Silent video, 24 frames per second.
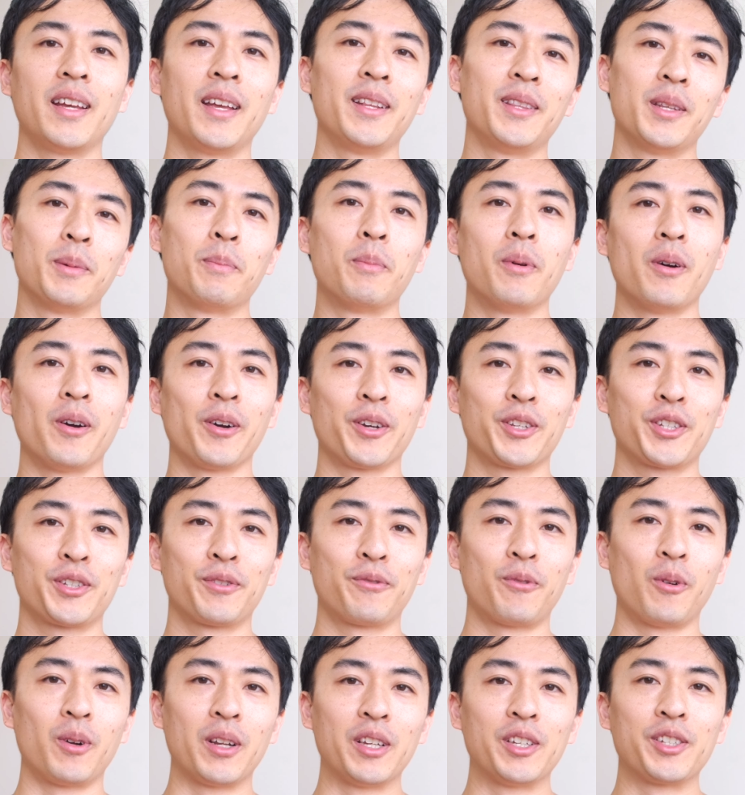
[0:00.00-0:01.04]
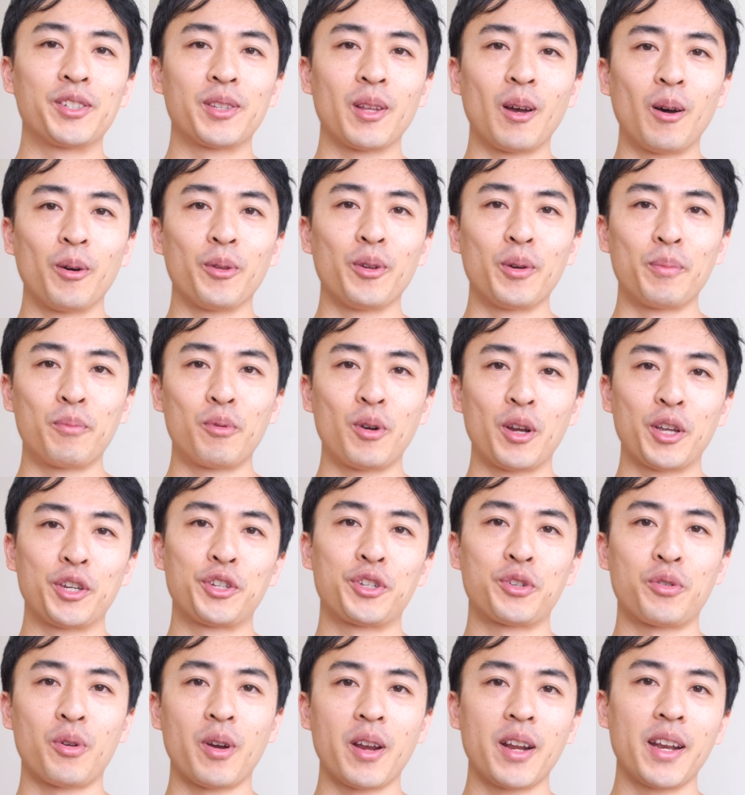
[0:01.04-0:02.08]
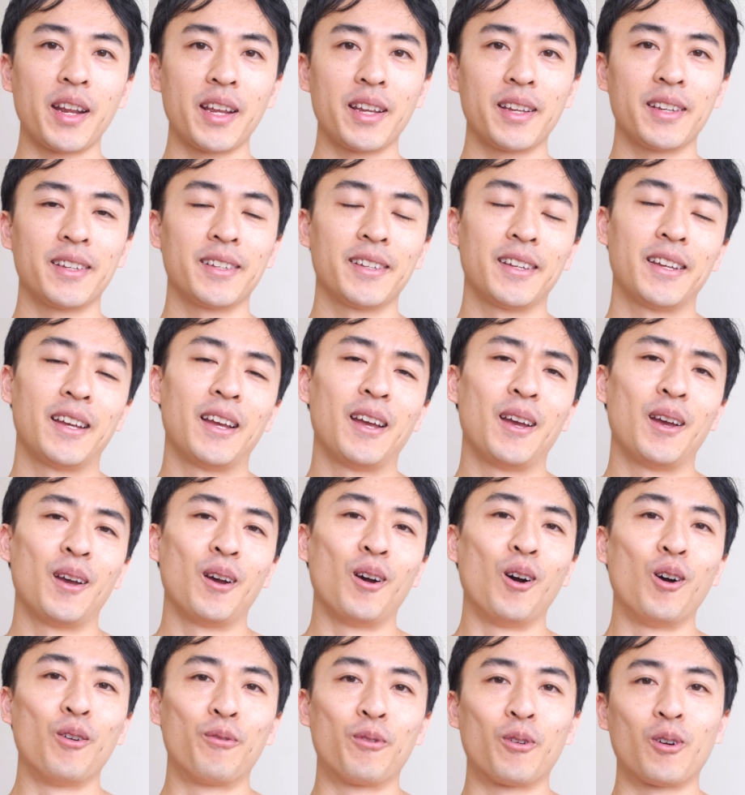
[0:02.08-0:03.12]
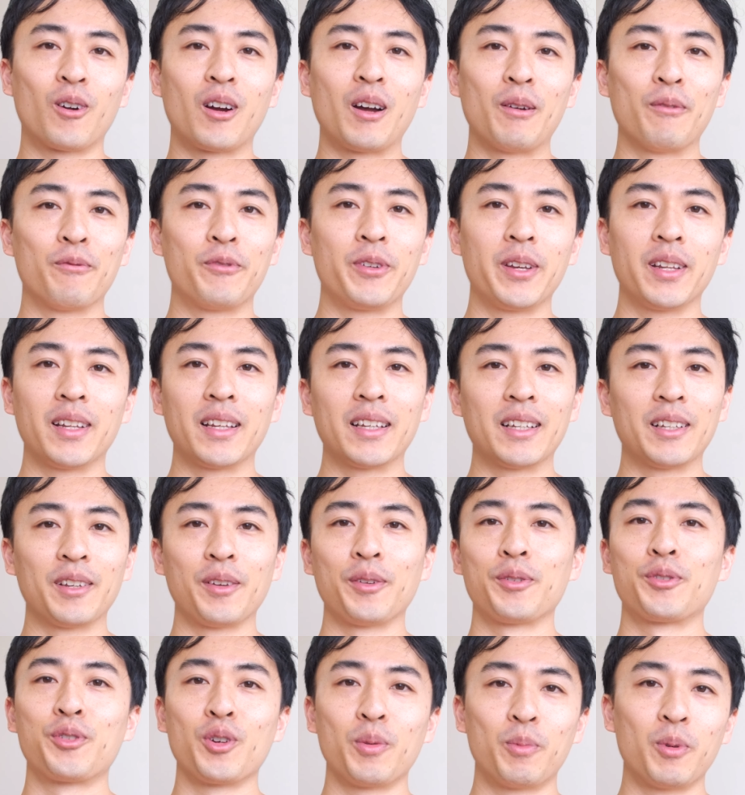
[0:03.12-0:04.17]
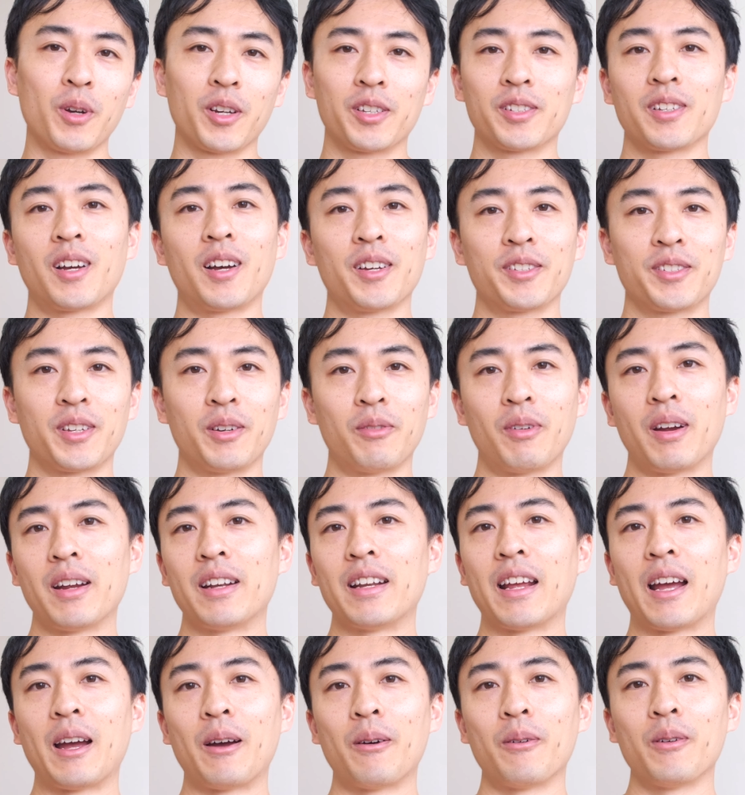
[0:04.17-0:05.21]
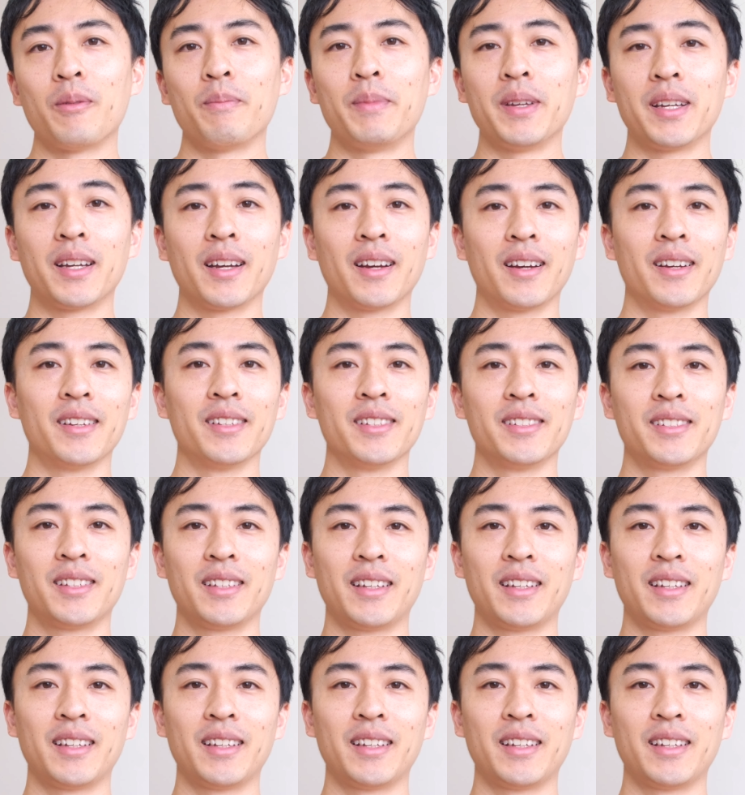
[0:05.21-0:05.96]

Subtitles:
in the books for the Stalder press training. Overall, I'm feeling super exhausted right now because